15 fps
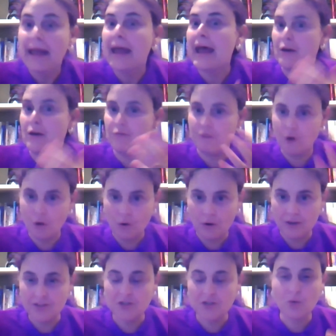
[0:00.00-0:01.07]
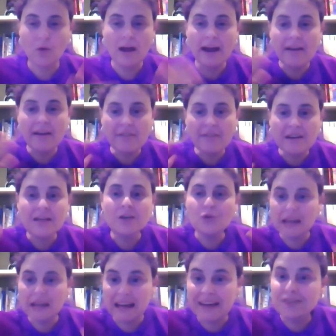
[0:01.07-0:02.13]
and of course do everything you
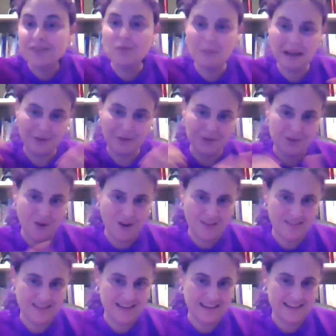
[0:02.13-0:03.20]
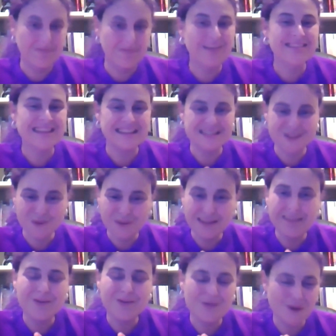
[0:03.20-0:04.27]
can to make those contacts, because I do
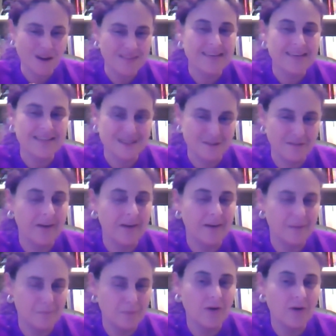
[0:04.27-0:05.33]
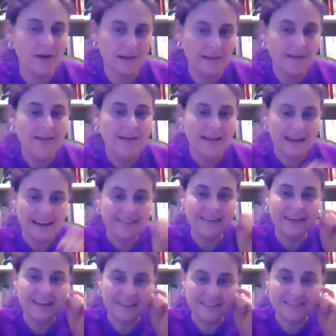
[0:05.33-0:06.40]
think those contacts are very important at
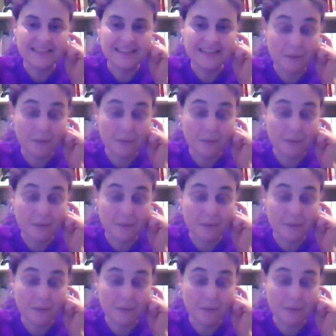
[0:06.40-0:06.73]
the end of the day.